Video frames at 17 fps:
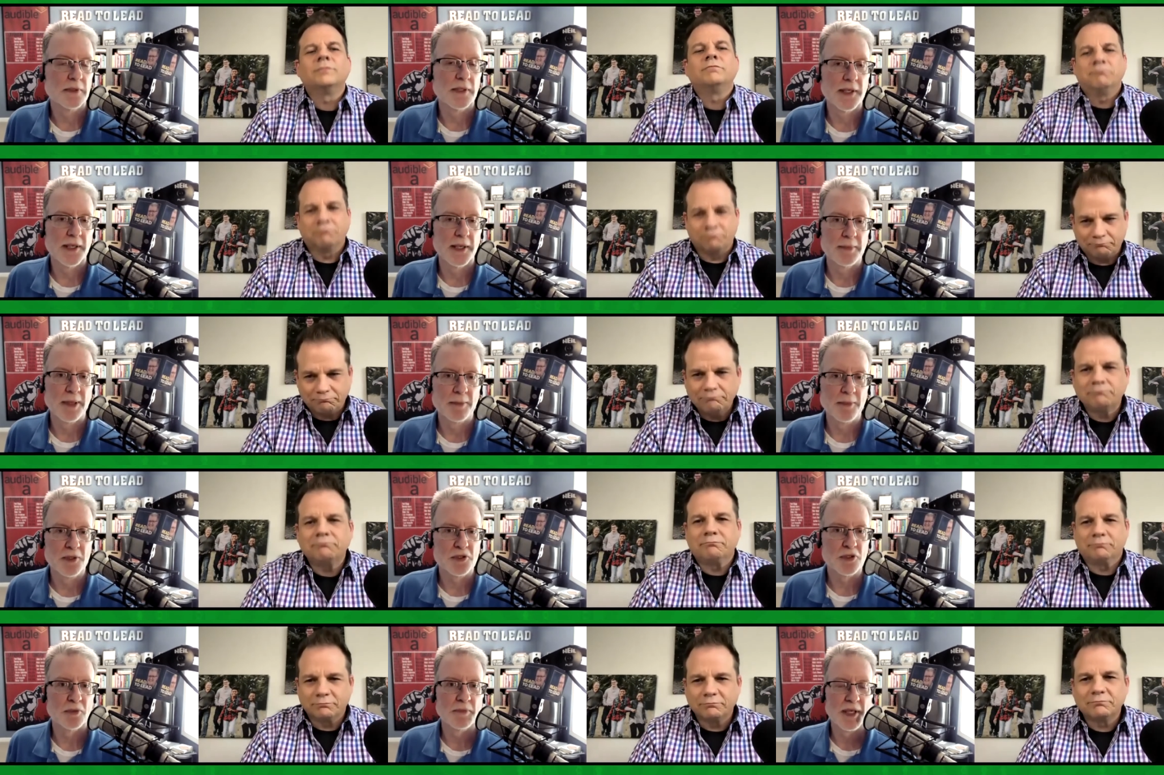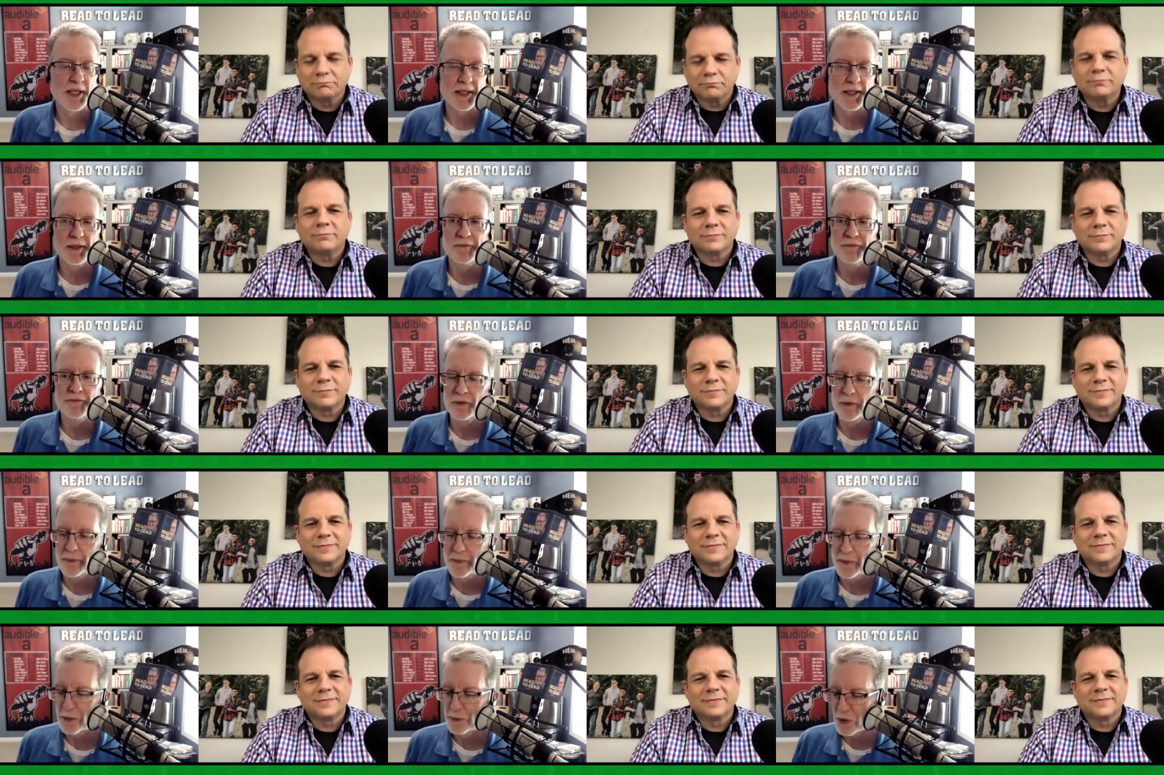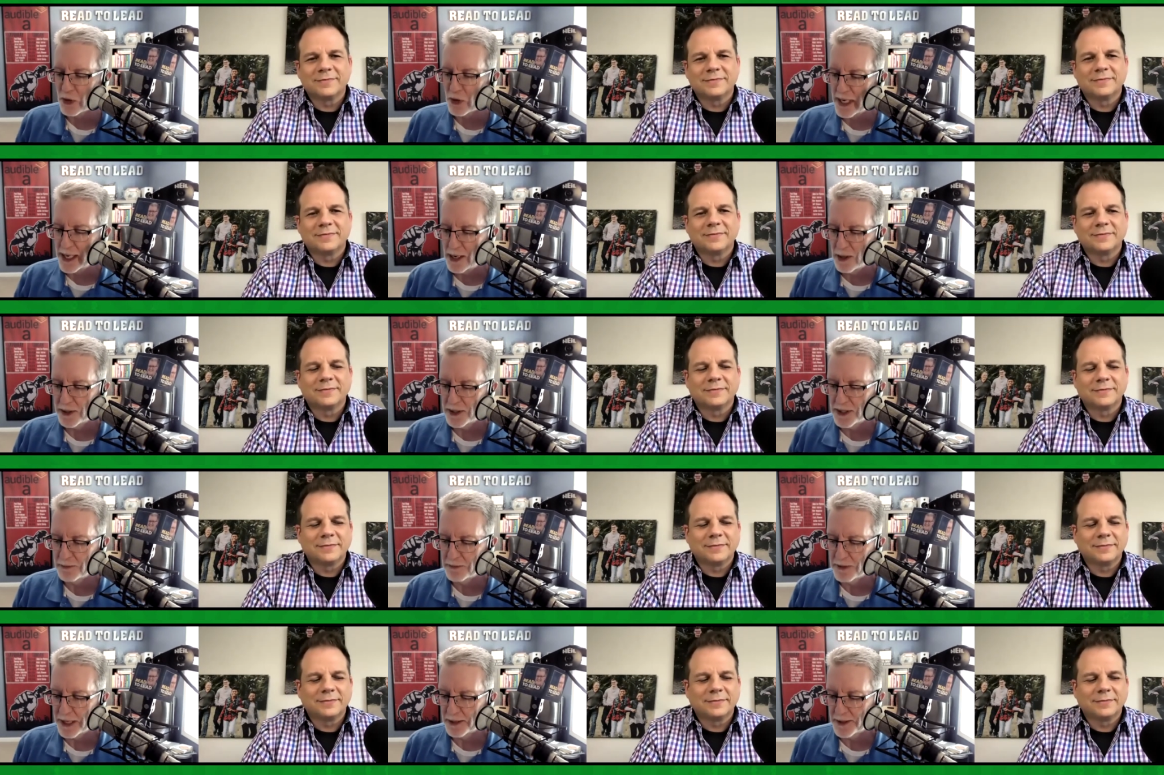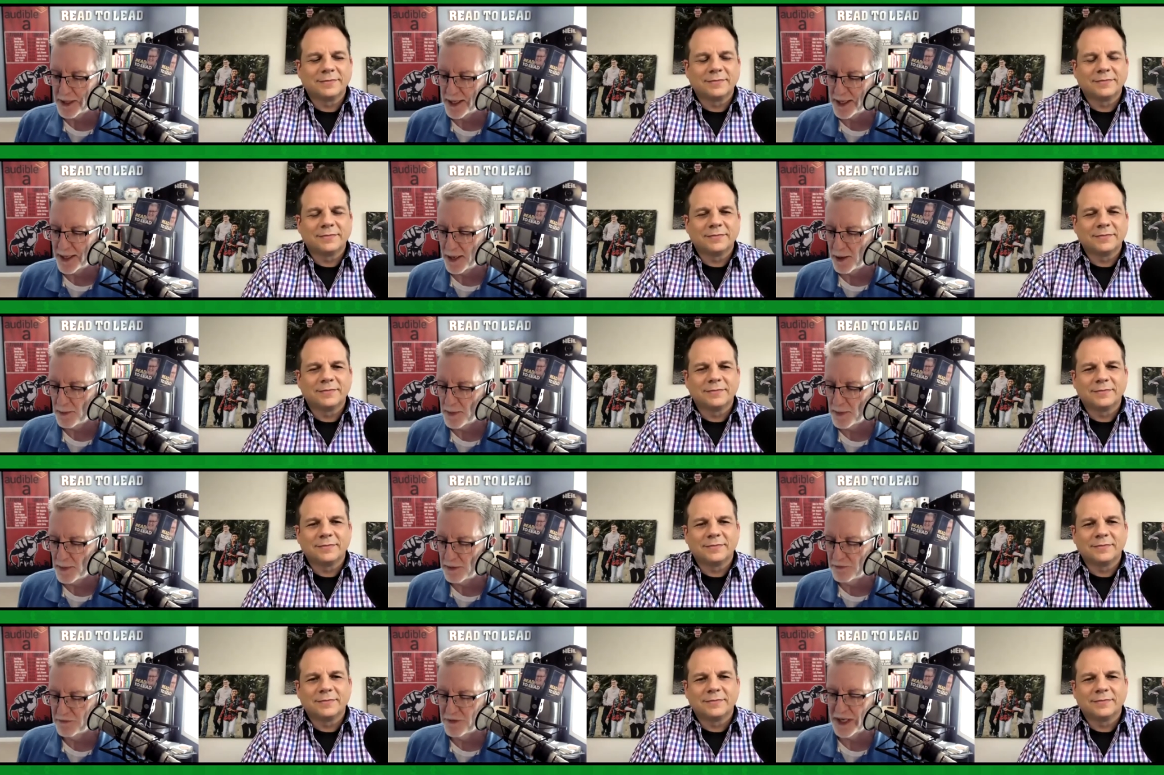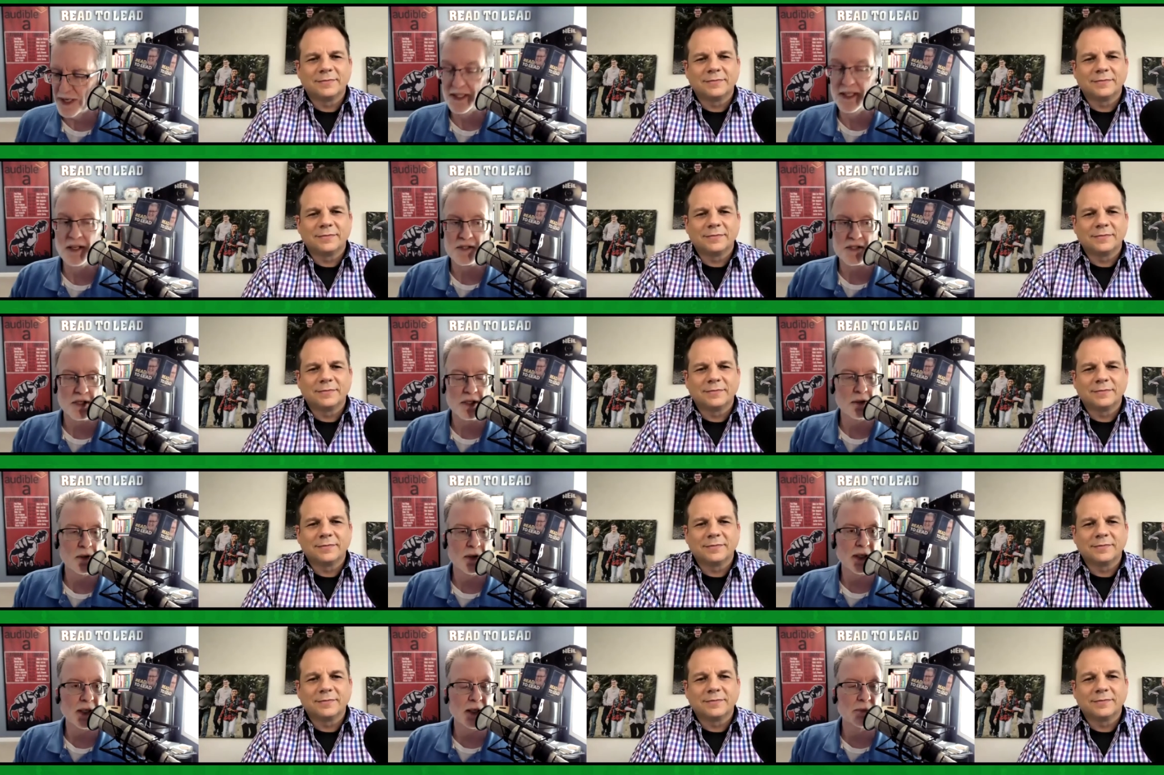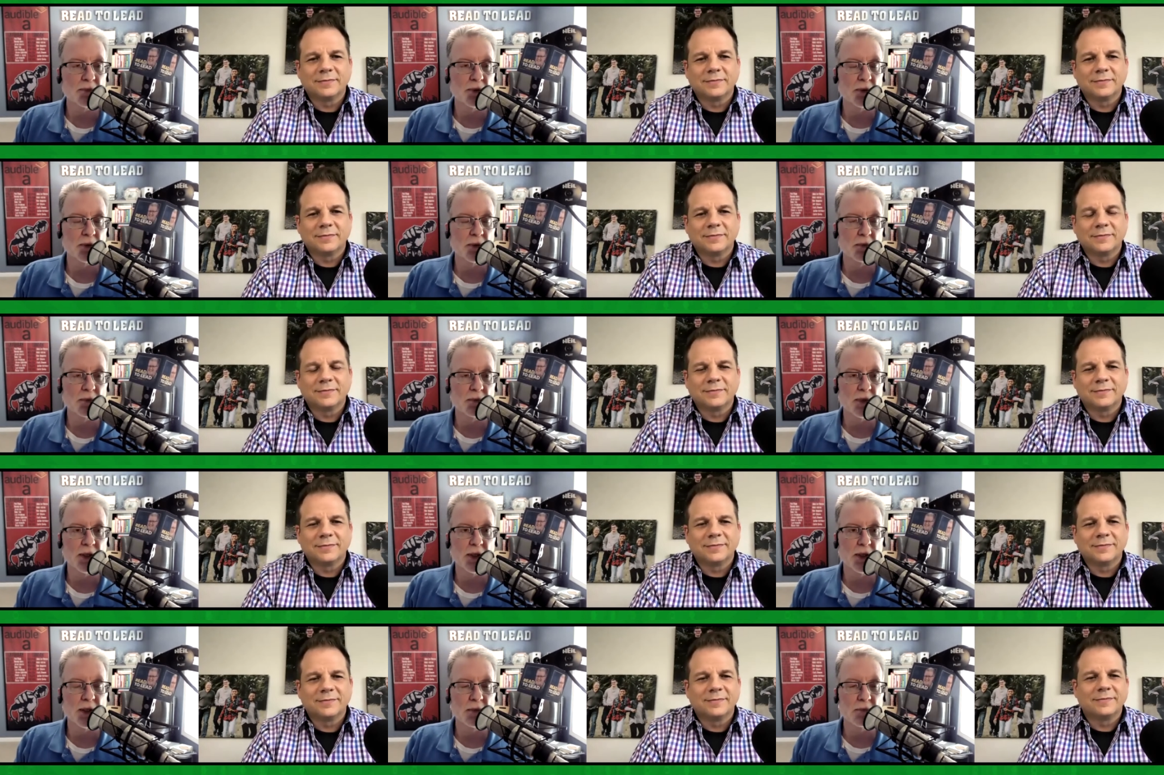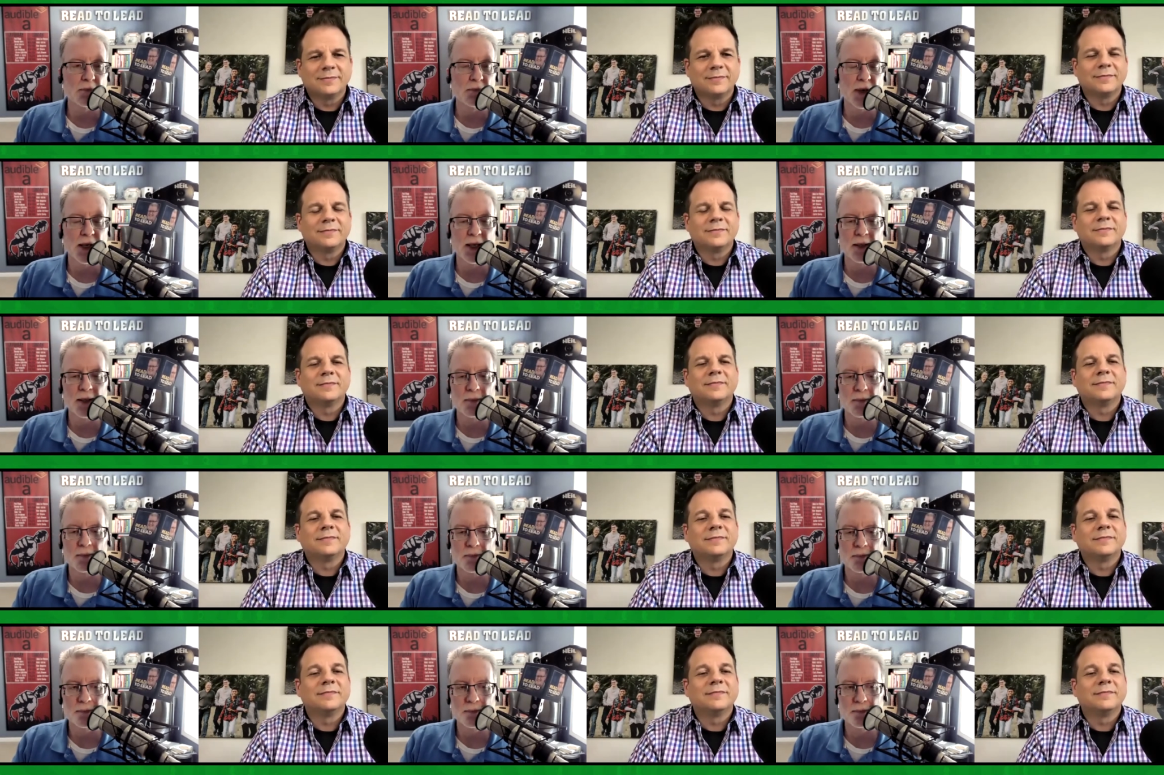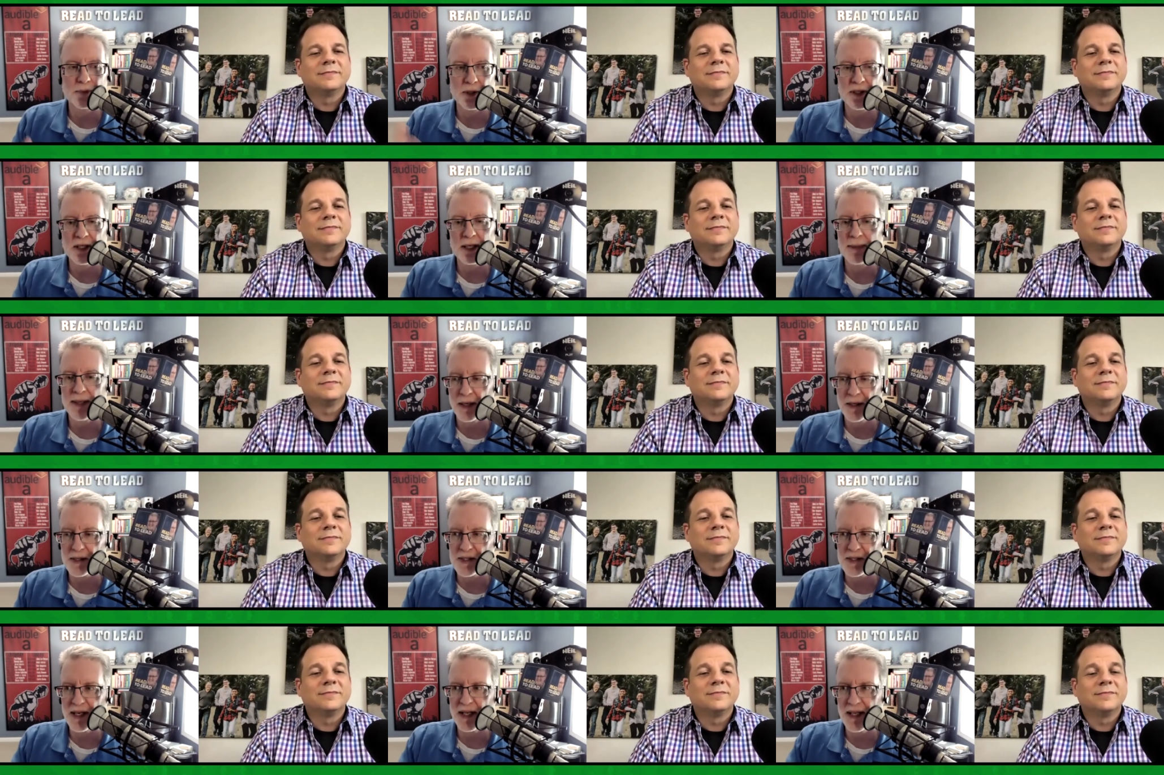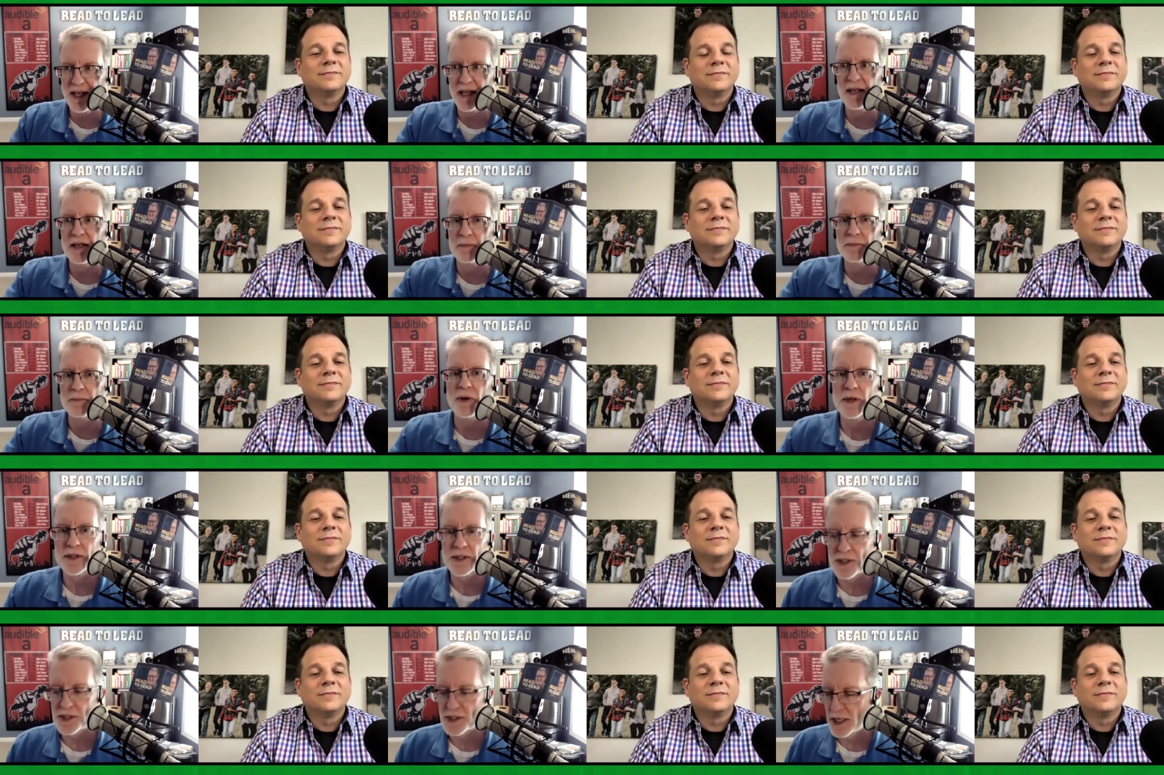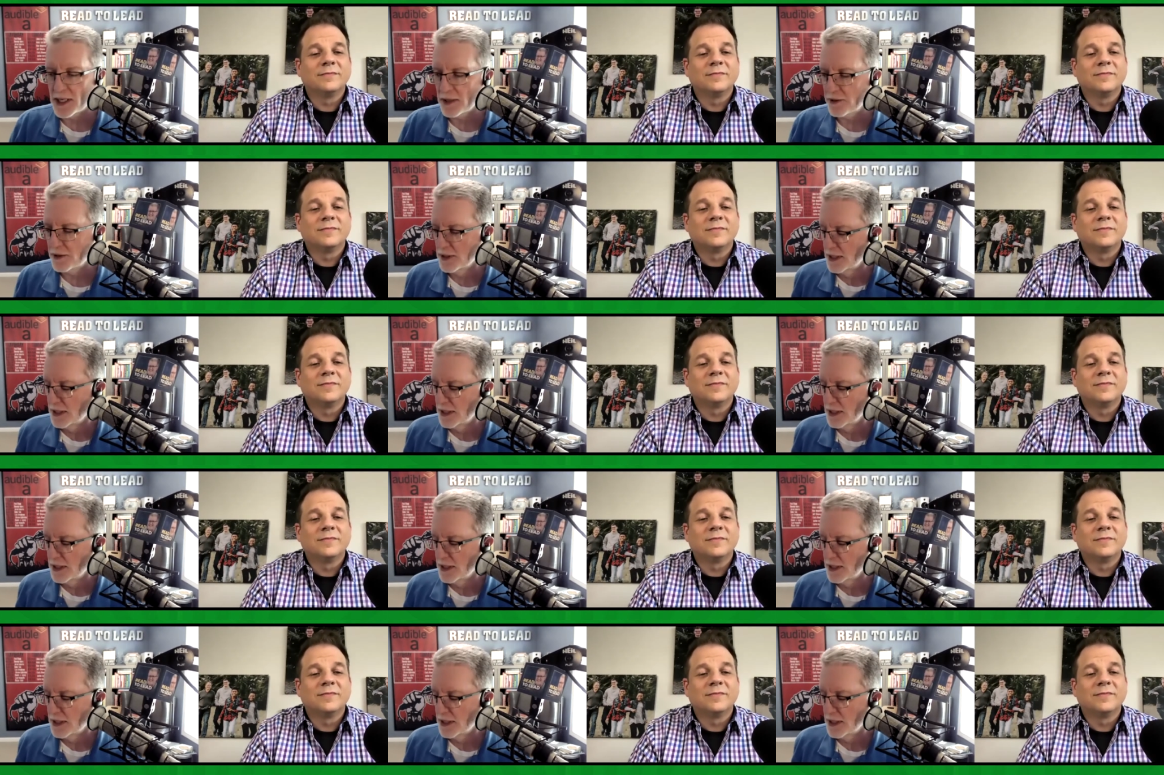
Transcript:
Speaker 1: Um, mm-hmm. I mentioned my love for Purple Cow and the impact that had on me. In fact, he doesn't know it yet, but uh, my book coming out is dedicated in part to Seth.